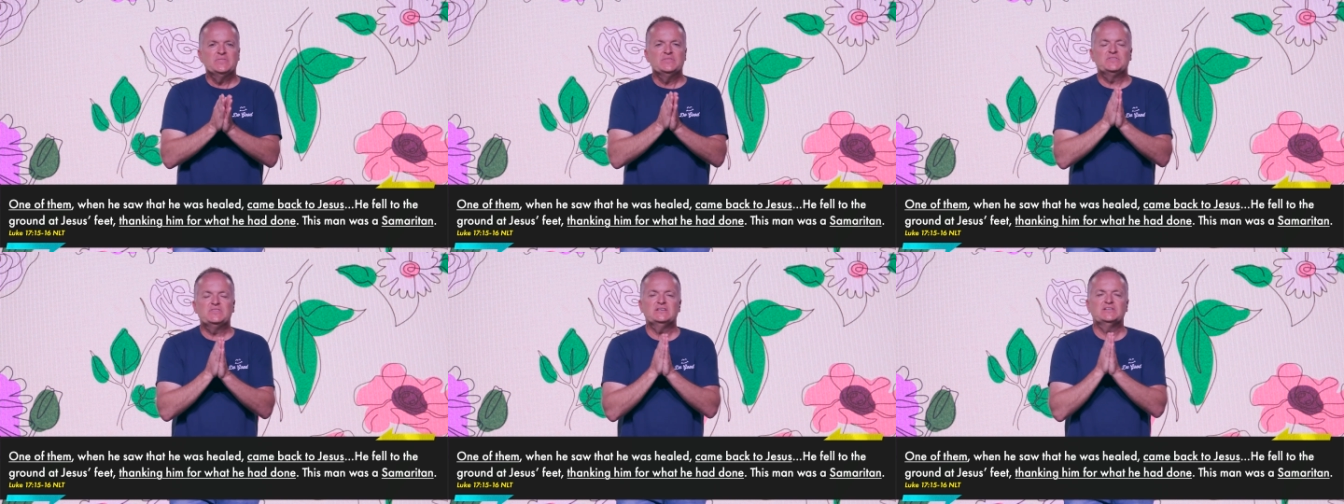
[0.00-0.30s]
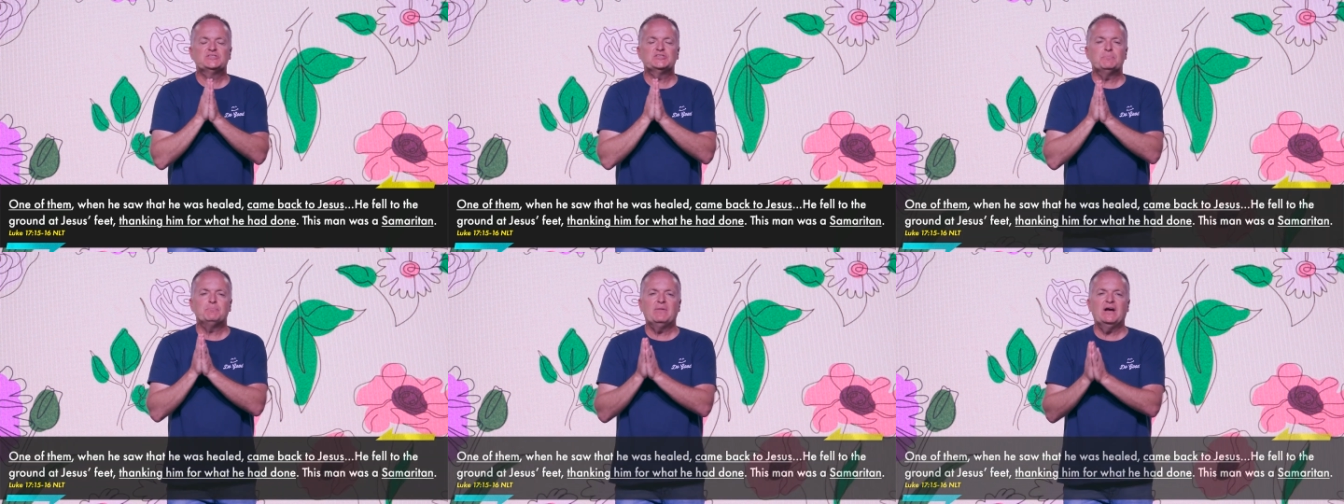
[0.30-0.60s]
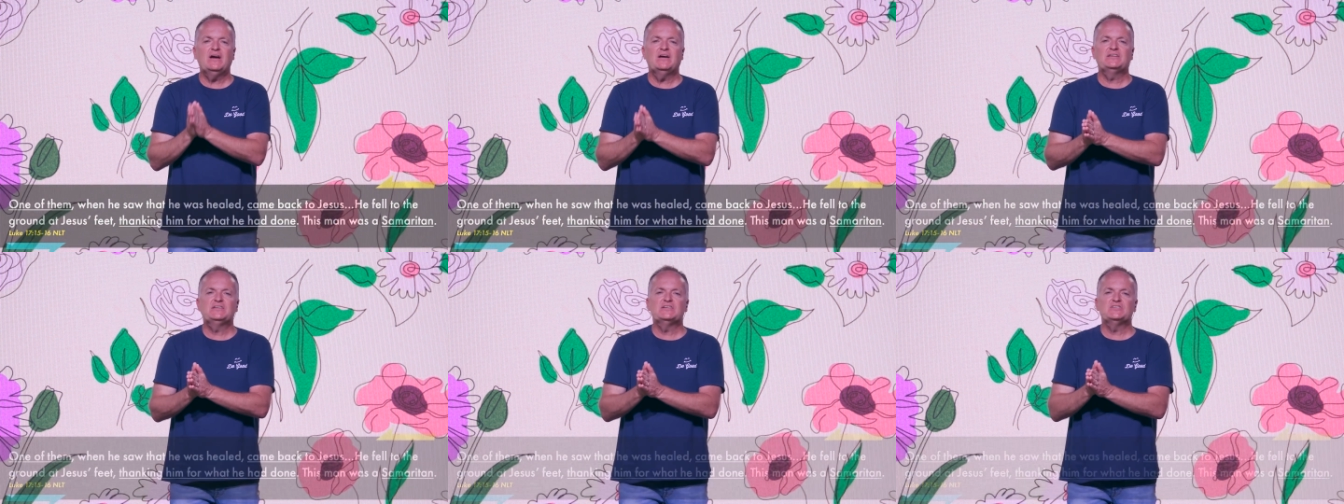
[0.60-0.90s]
the
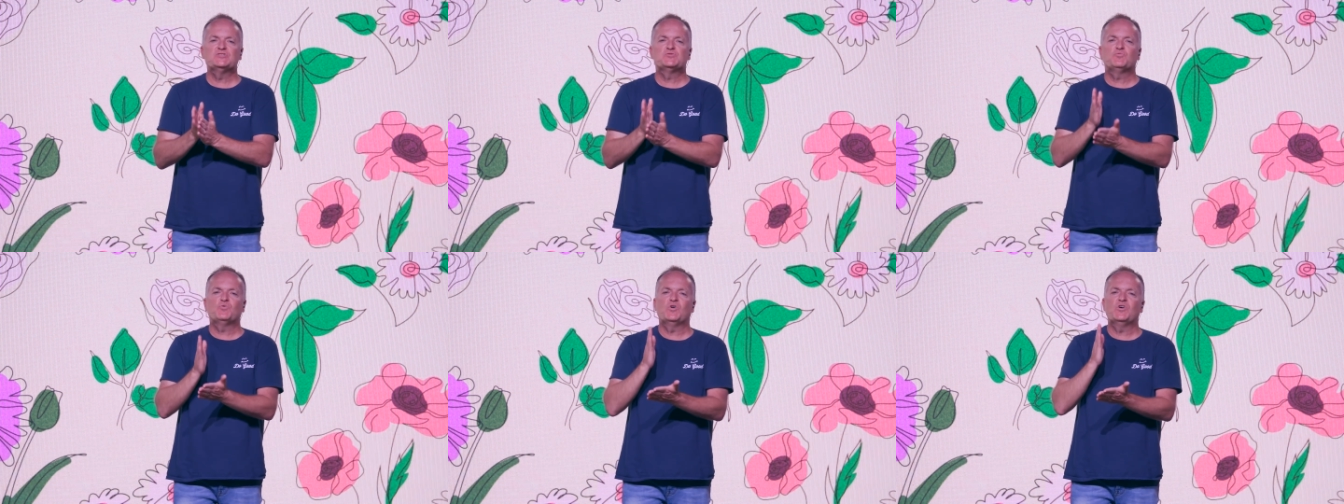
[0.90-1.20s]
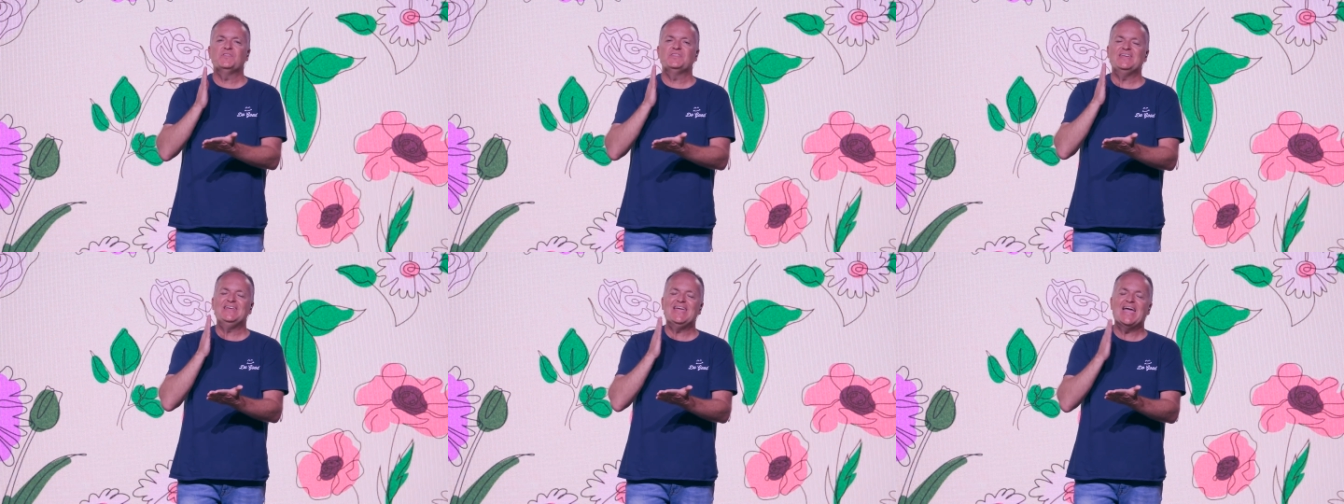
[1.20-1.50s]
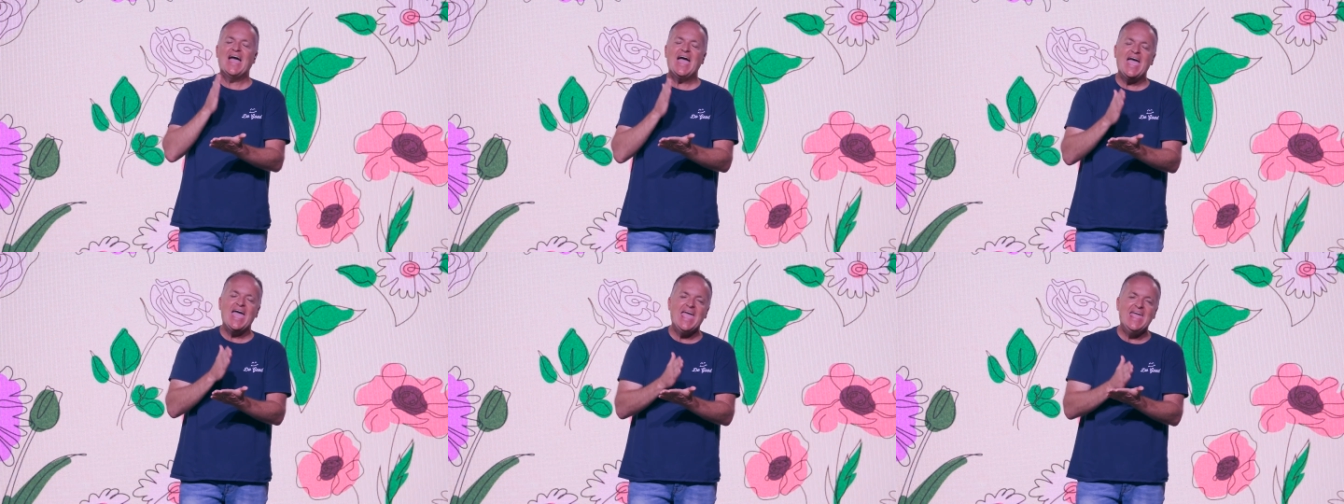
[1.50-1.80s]
Samaritans were the
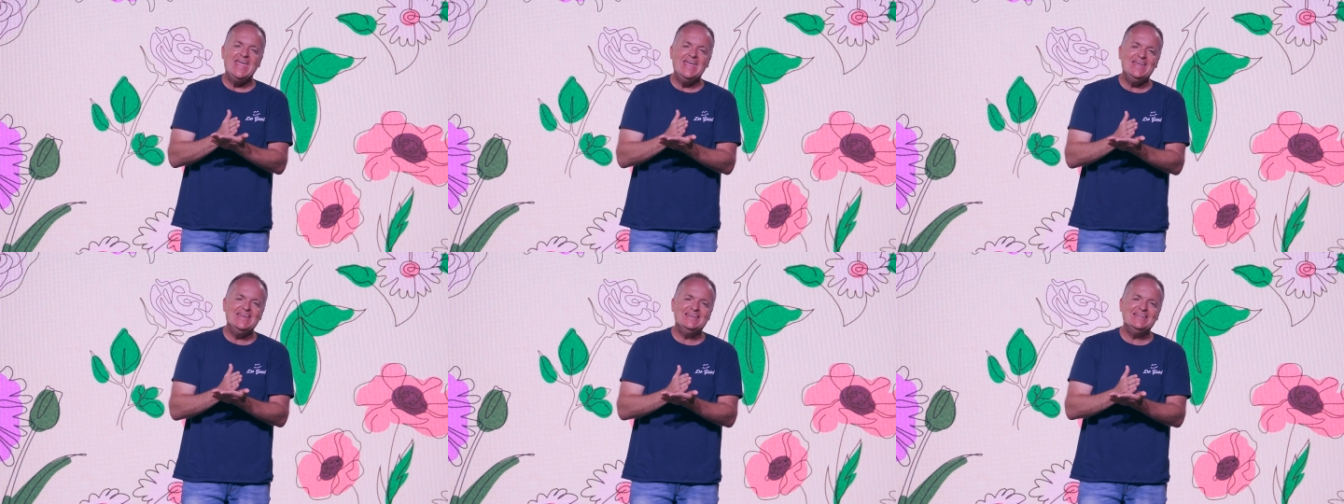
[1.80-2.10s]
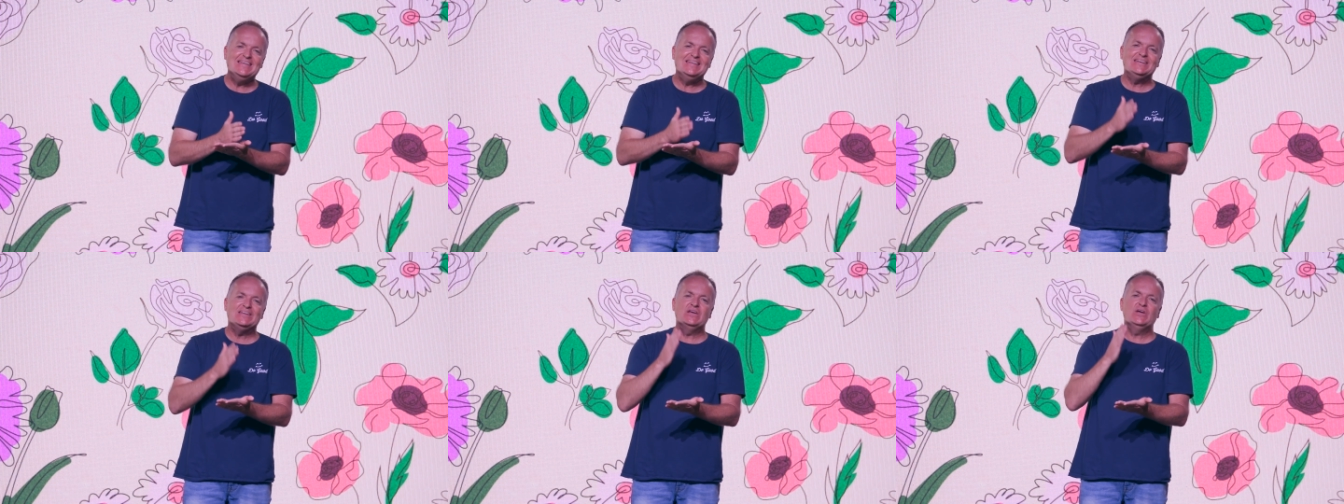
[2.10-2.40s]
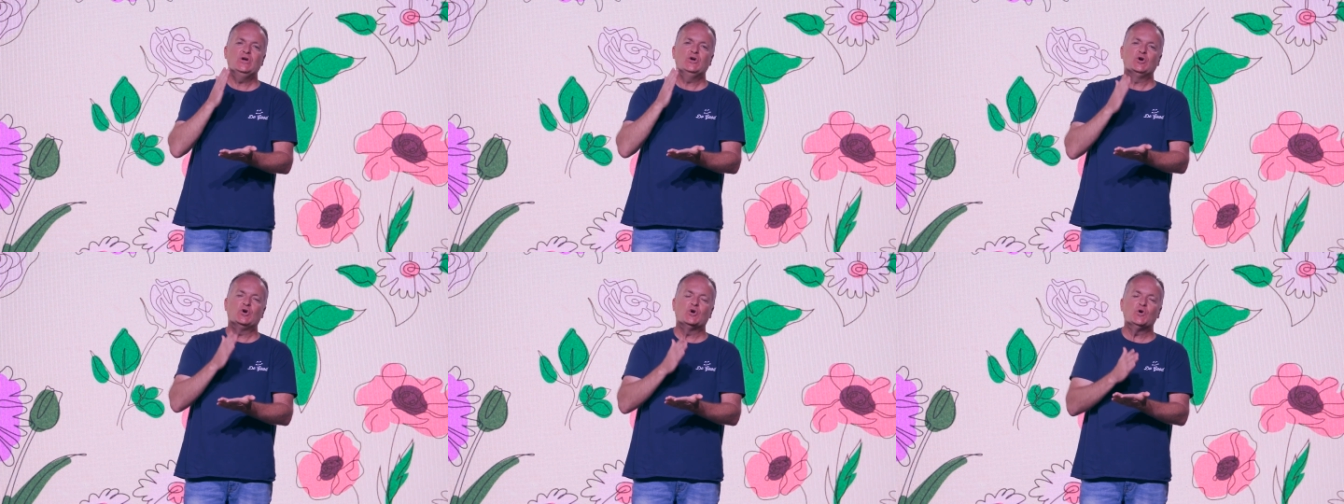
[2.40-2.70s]
hated
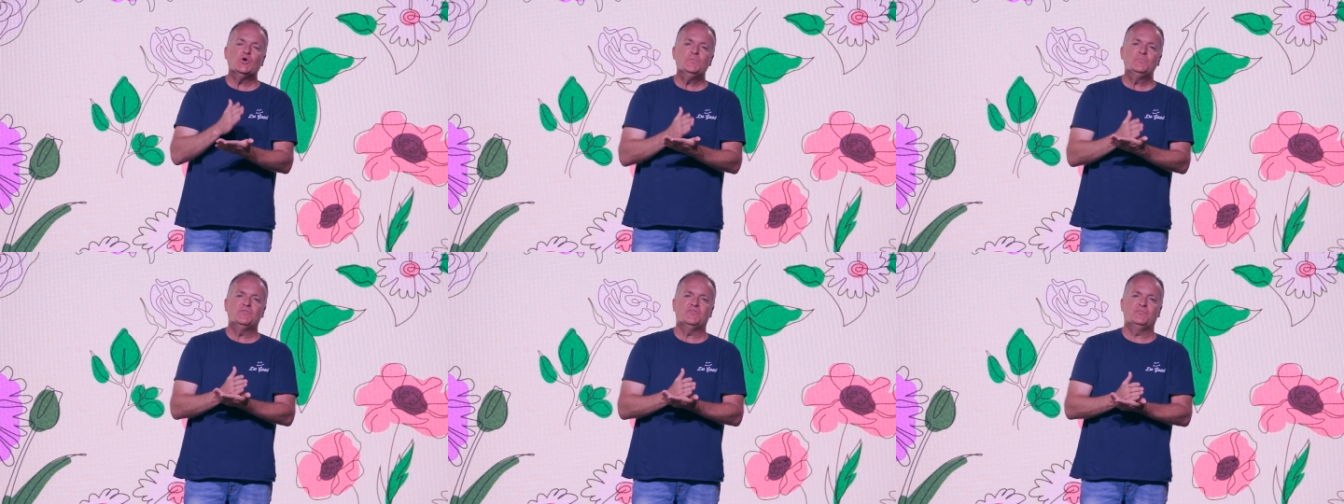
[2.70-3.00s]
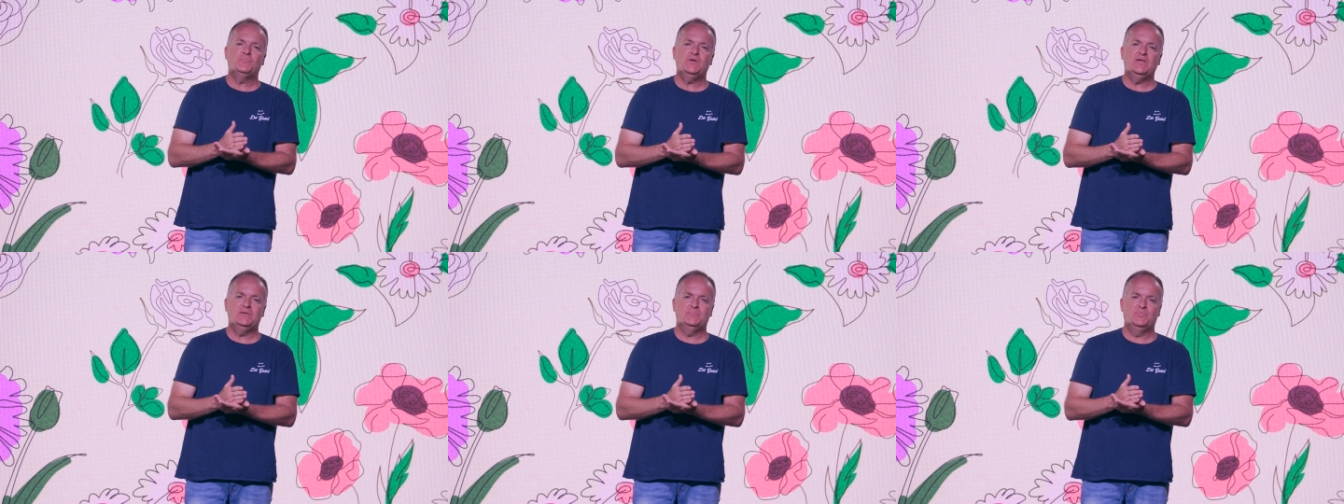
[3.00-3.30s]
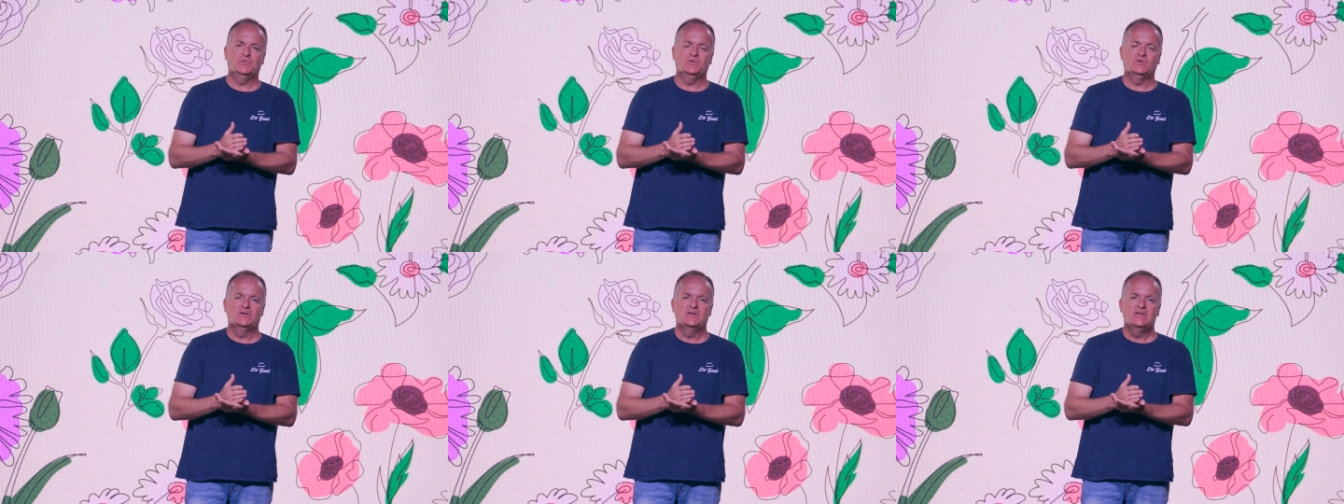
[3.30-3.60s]
group of
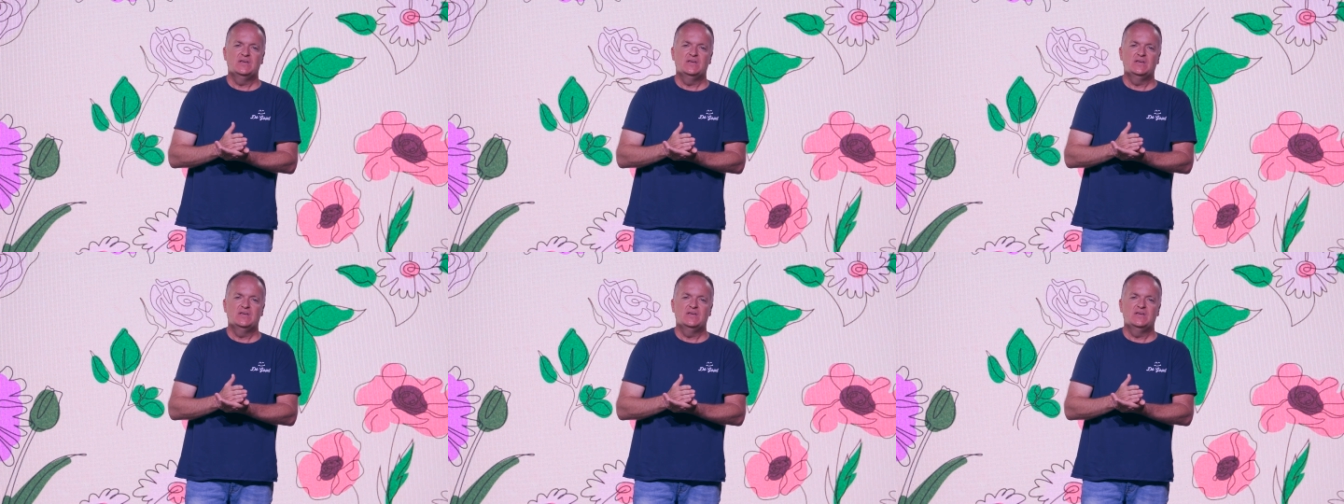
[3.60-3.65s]
people.